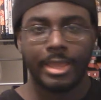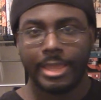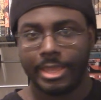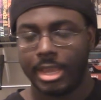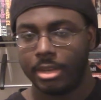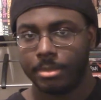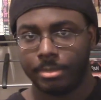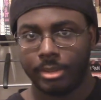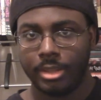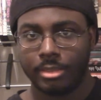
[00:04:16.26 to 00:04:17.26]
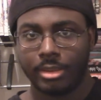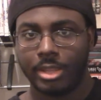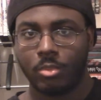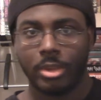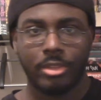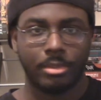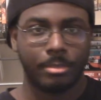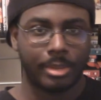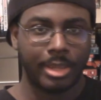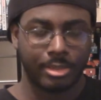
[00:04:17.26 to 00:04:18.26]
It kind of plays like Raging
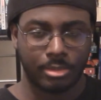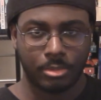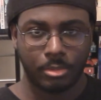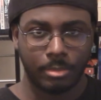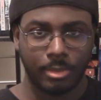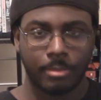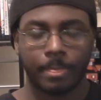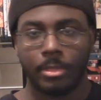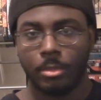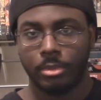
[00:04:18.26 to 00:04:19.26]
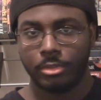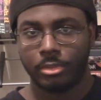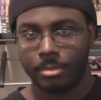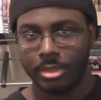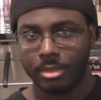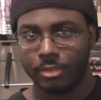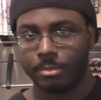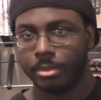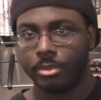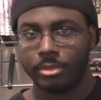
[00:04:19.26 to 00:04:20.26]
Blast a little bit, with a smidget of
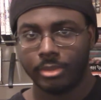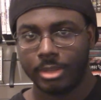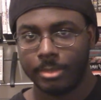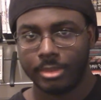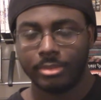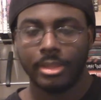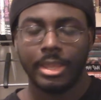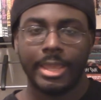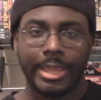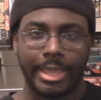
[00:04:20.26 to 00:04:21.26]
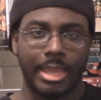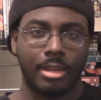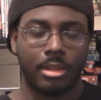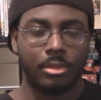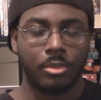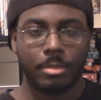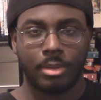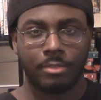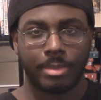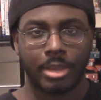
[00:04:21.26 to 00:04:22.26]
Burst Limits and a little bit
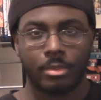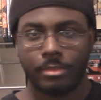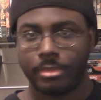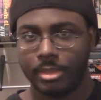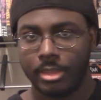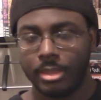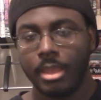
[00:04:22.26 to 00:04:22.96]
of Battle of Z,